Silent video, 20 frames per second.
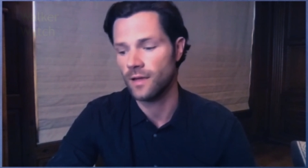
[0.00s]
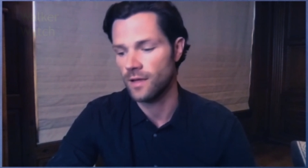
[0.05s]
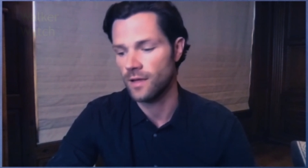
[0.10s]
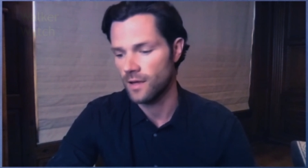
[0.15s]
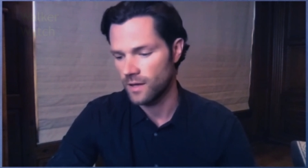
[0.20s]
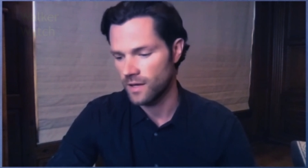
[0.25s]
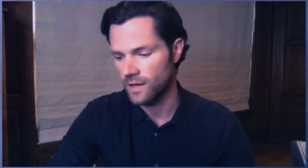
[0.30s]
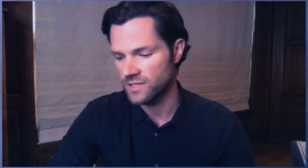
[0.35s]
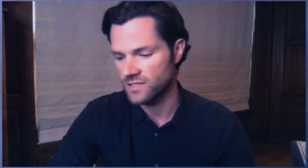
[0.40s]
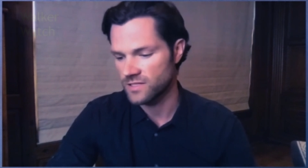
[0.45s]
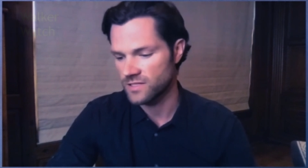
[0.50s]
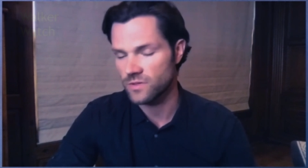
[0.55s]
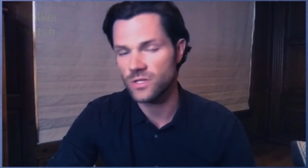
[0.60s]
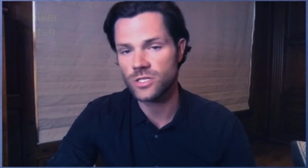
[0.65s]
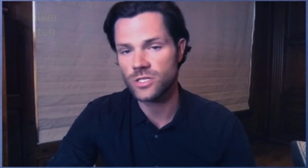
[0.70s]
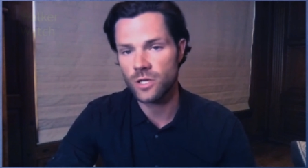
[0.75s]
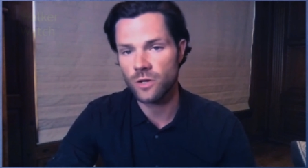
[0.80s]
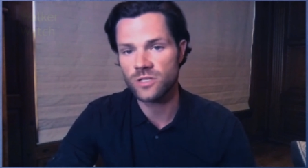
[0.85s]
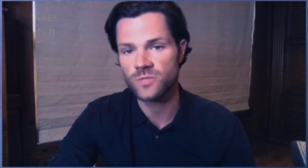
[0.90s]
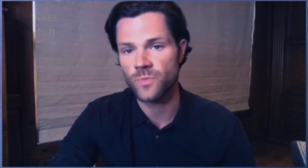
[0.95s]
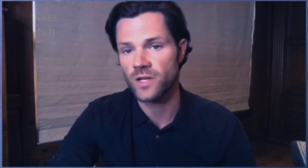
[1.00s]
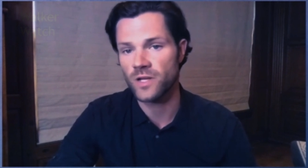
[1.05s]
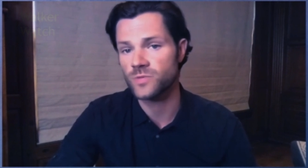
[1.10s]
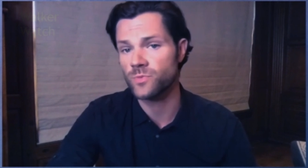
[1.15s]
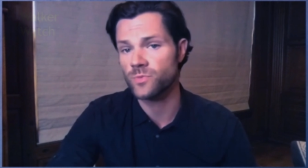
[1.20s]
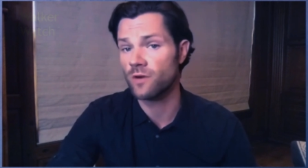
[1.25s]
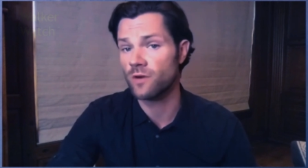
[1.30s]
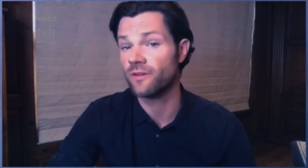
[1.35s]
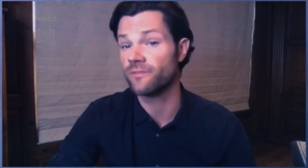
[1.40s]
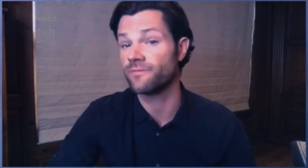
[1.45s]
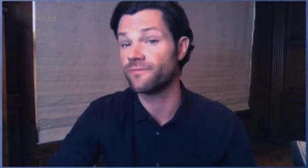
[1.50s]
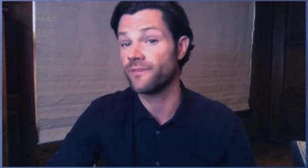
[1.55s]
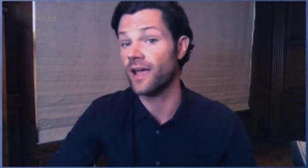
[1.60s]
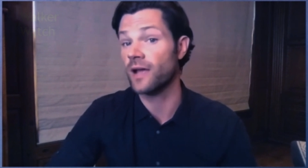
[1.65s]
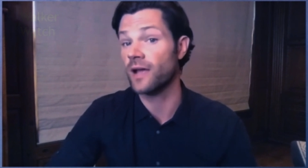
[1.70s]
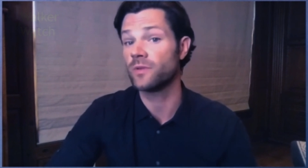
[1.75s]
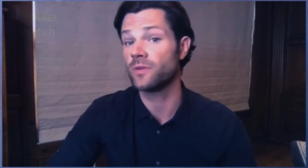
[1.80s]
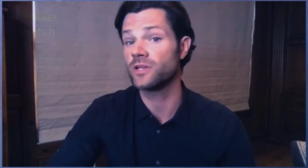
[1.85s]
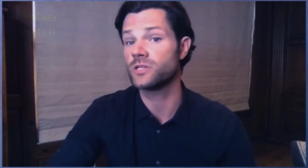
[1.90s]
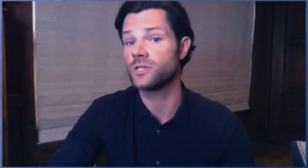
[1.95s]
And so this show is much more of a
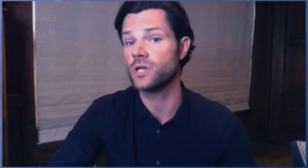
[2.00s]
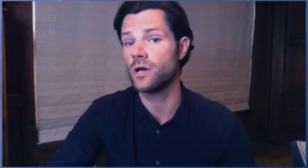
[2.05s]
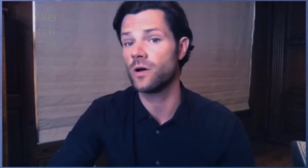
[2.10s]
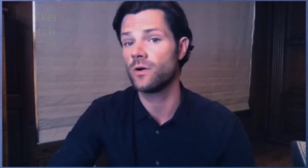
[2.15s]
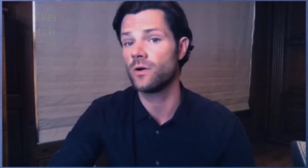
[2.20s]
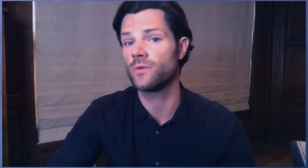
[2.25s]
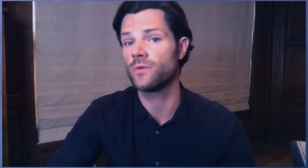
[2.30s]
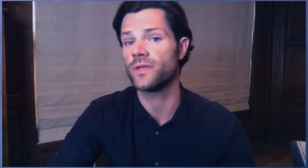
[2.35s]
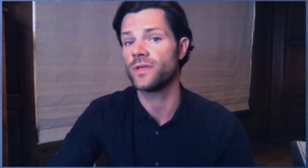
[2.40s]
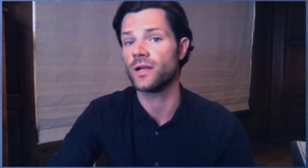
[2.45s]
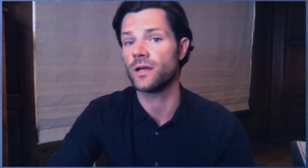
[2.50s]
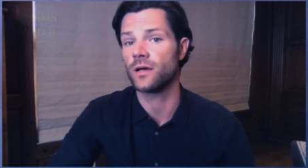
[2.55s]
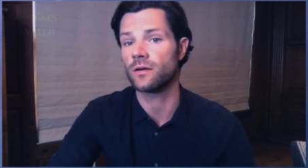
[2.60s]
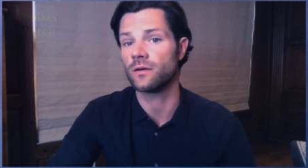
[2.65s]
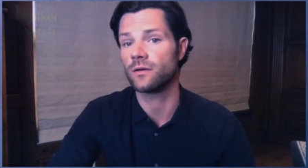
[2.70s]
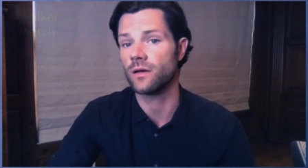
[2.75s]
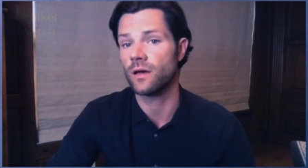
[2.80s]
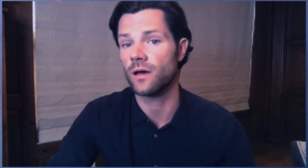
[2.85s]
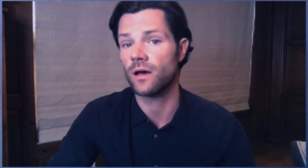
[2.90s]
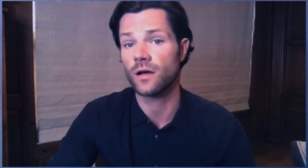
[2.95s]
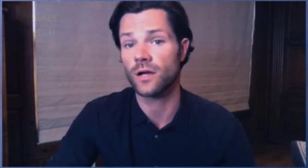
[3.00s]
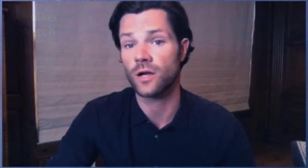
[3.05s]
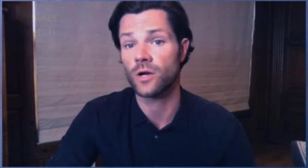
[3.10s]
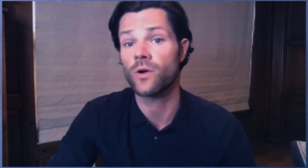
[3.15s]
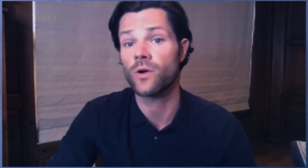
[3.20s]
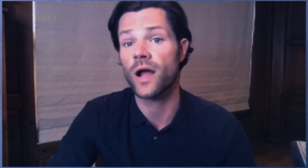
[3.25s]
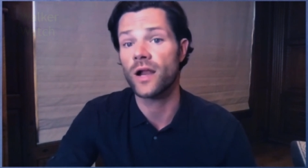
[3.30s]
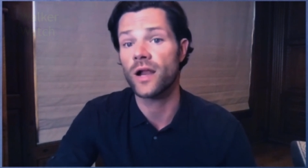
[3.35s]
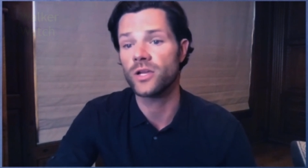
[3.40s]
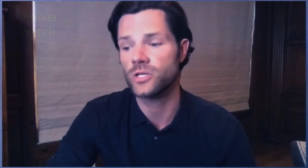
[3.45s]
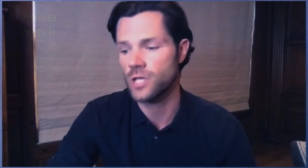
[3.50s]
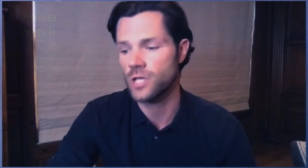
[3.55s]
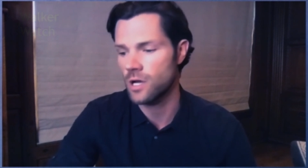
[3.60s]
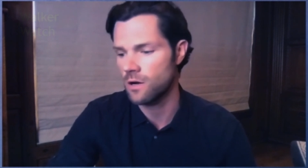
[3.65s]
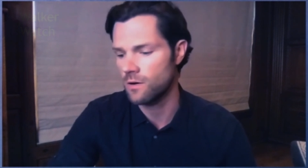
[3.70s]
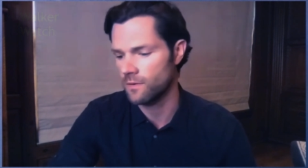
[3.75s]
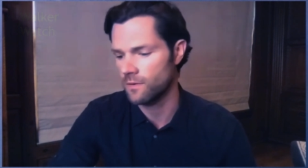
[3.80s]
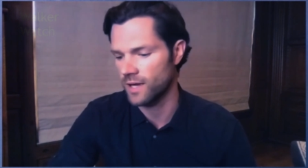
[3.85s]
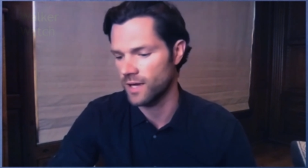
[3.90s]
family show than a karate show.